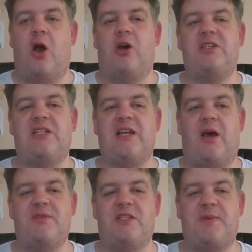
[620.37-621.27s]
Honestly, I
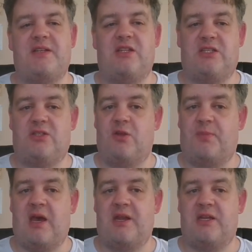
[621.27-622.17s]
was expecting this
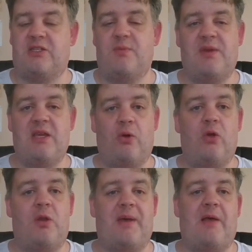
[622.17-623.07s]
two-parter to be
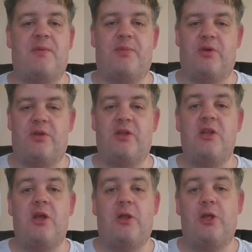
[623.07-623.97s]
all about the burn,
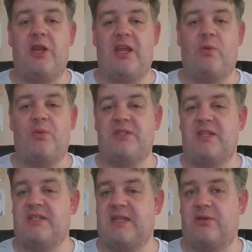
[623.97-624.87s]
learning what was in
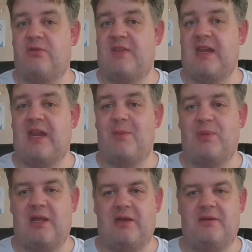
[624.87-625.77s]
the centre of that
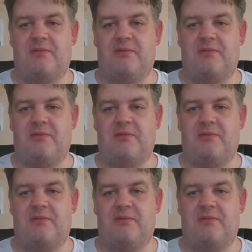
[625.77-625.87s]
nebula.